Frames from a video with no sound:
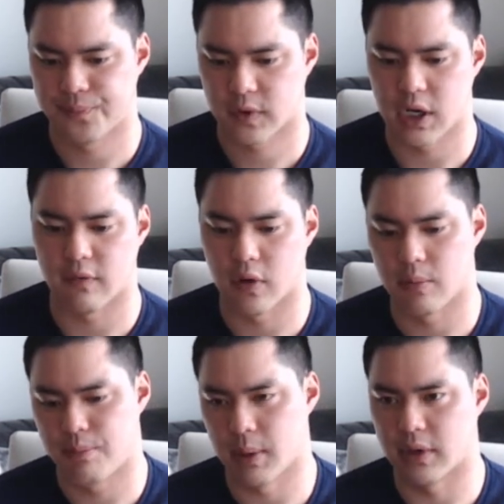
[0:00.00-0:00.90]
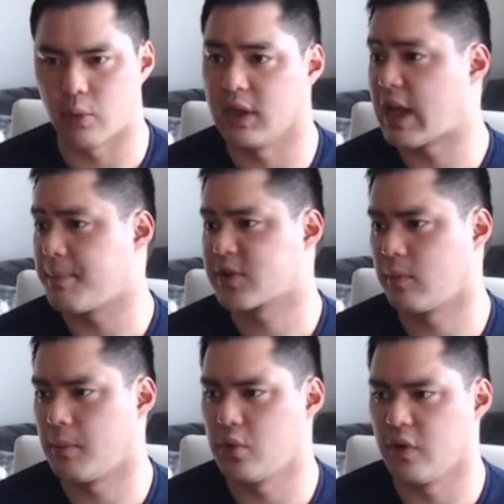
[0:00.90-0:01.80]
cover people that relapse
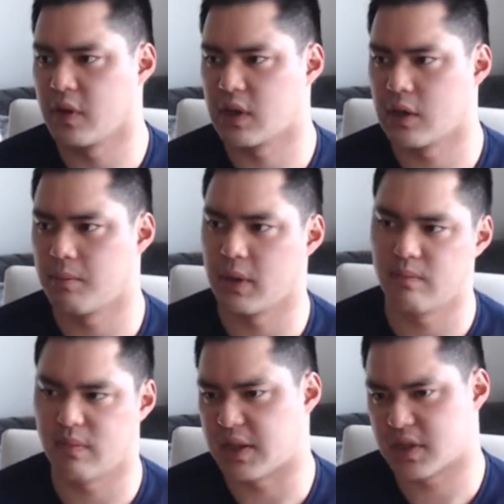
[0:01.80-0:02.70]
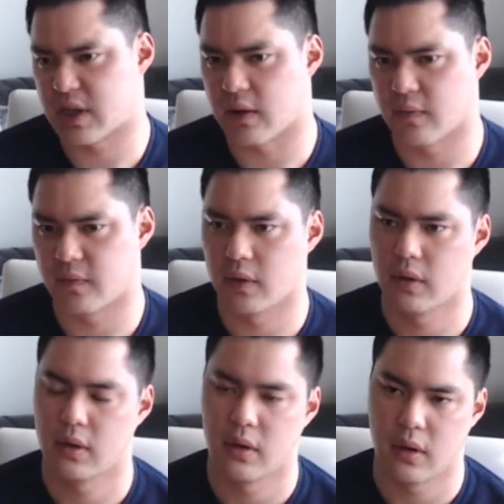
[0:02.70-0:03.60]
from Imbruvica. But that's kind of
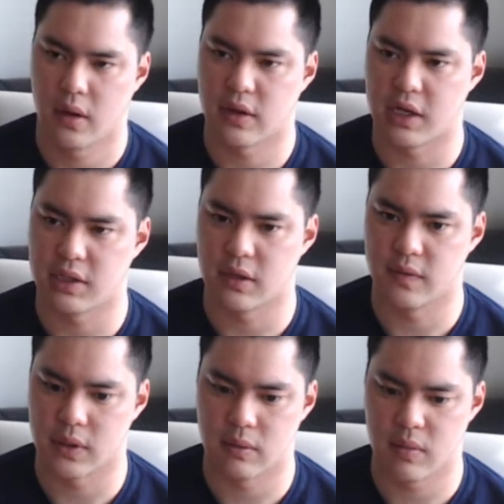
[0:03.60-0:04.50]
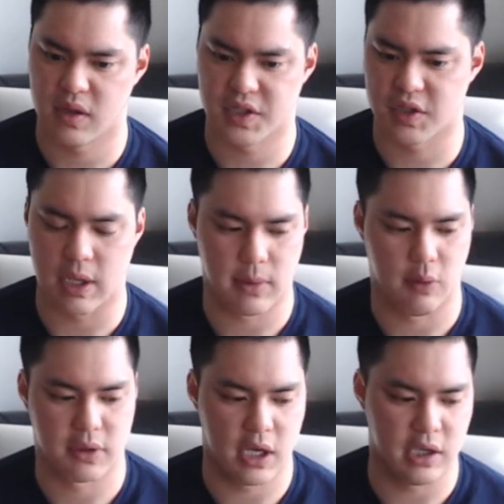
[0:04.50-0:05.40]
the idea of it. And it's the same thing
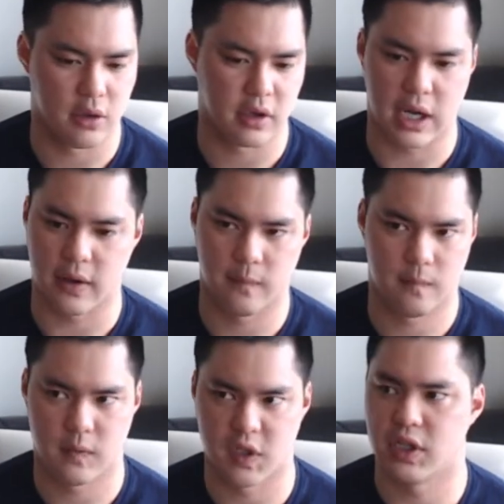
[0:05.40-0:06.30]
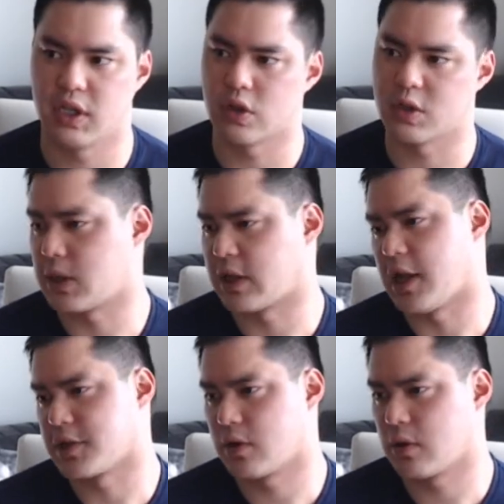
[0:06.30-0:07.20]
with any other kind of disease, or especially
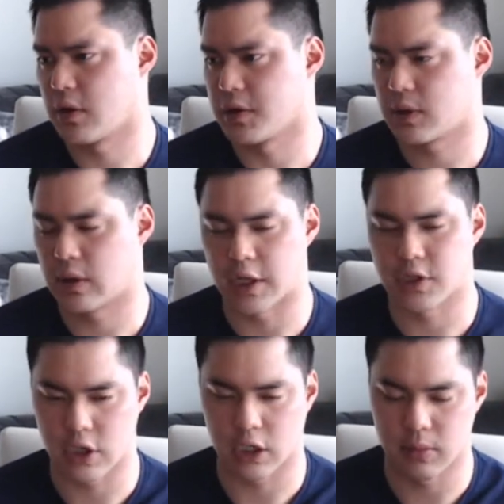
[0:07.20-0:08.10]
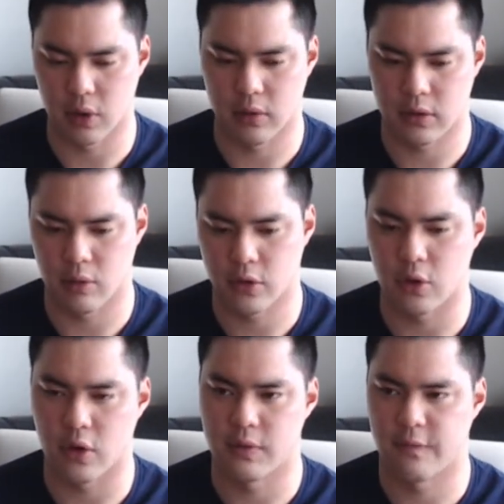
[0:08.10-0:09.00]
cancer, because cancer, talking about
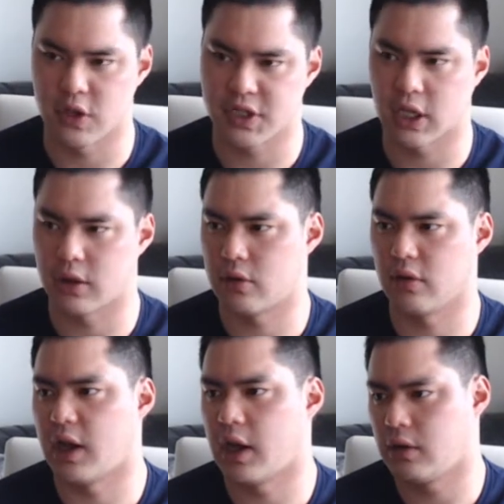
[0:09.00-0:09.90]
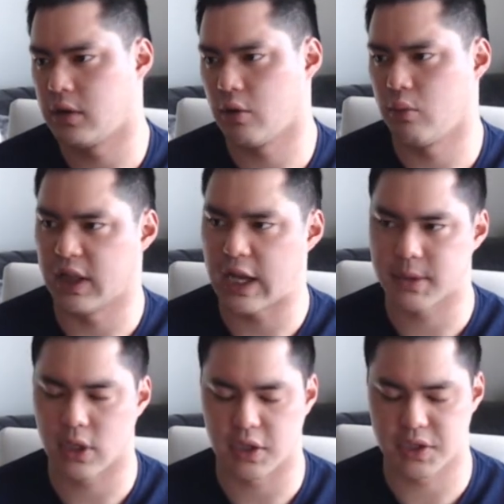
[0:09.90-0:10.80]
first, second, third line,
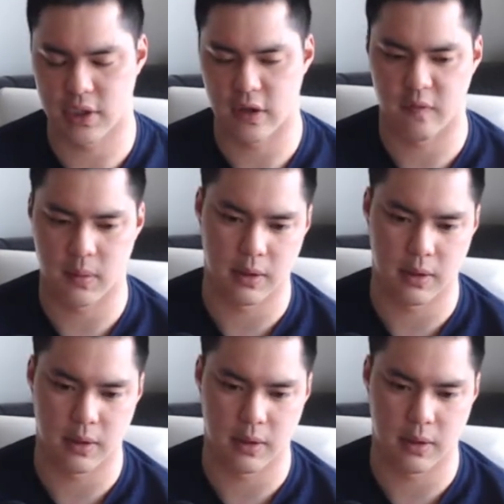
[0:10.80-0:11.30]
relapse, all that stuff. But